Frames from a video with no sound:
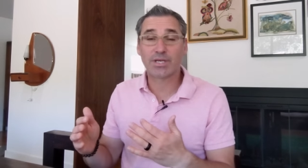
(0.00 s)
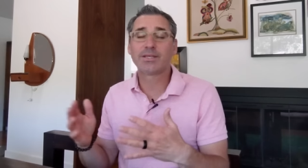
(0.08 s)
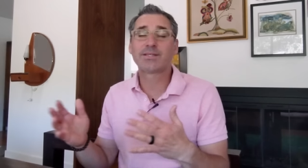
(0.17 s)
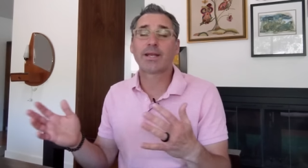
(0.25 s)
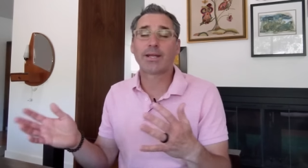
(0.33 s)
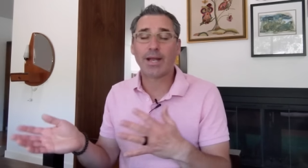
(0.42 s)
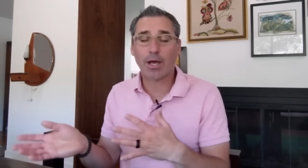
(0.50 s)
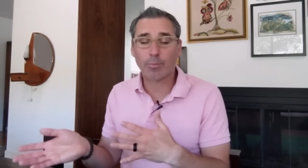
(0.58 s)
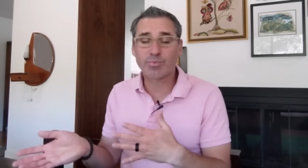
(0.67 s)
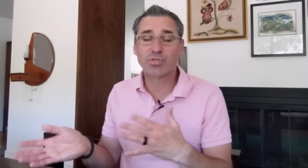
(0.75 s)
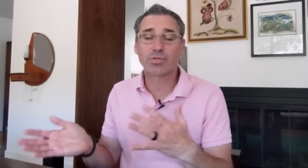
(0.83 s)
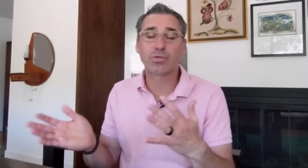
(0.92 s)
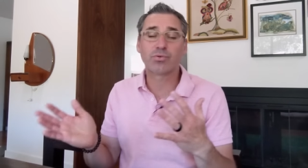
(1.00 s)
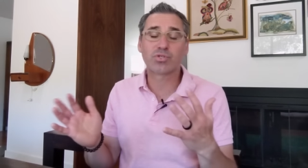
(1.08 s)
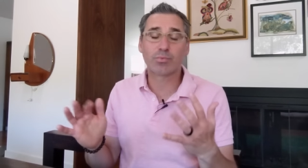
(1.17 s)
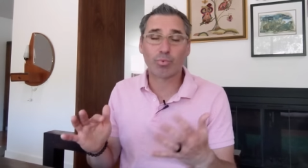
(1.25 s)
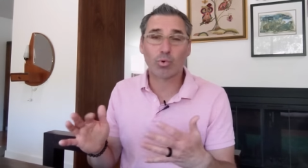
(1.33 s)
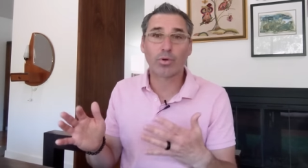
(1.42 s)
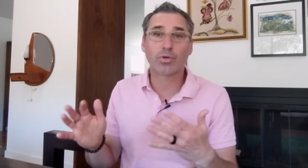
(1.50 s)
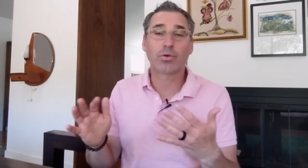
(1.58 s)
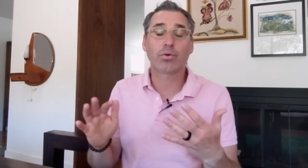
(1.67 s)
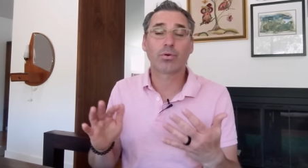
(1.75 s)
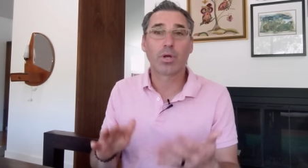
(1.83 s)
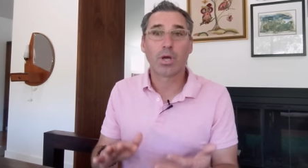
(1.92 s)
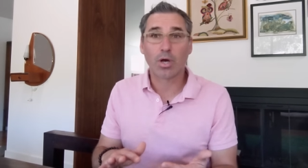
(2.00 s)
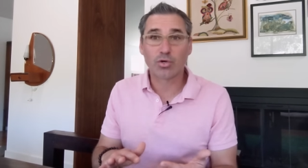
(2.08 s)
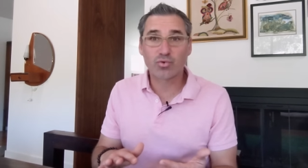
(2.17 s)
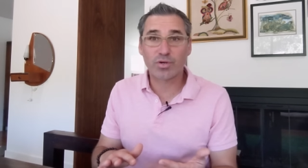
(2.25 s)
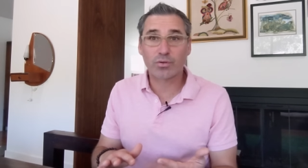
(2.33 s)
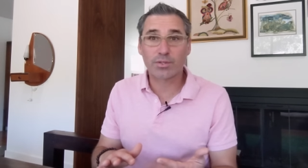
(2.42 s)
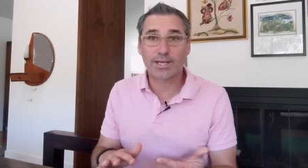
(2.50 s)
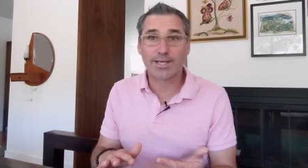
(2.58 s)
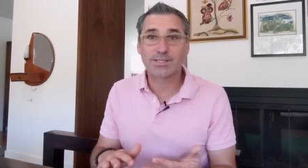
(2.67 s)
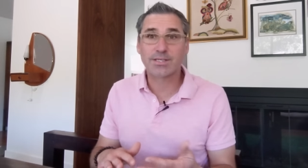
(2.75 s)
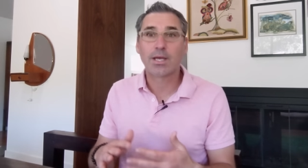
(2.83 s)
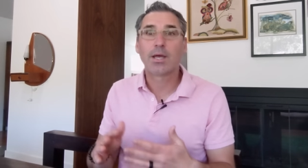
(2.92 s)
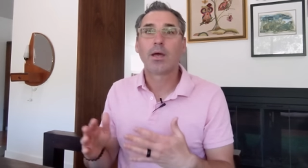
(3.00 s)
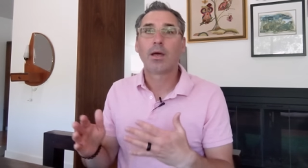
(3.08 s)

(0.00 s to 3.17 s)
is that it helps to support your adrenal glands.